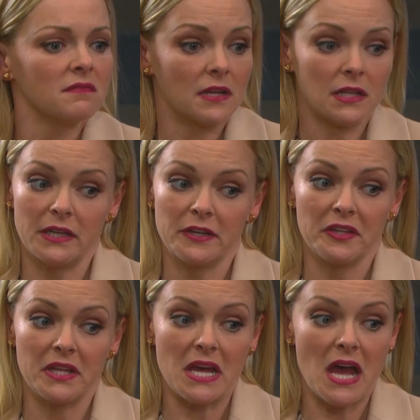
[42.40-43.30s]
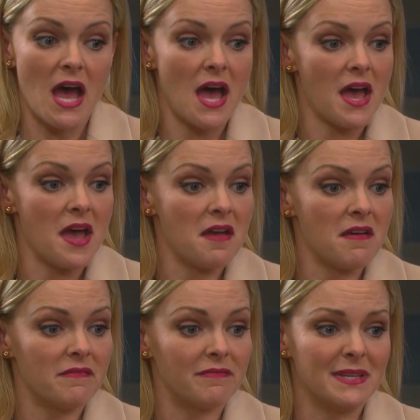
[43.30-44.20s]
Clearly,
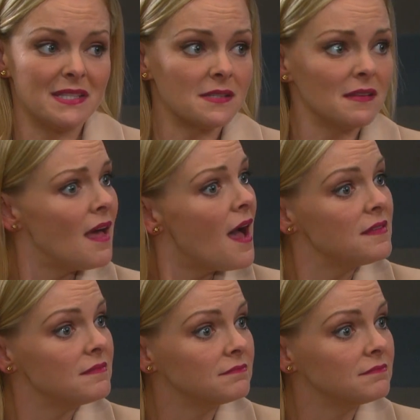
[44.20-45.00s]
I've missed a lot.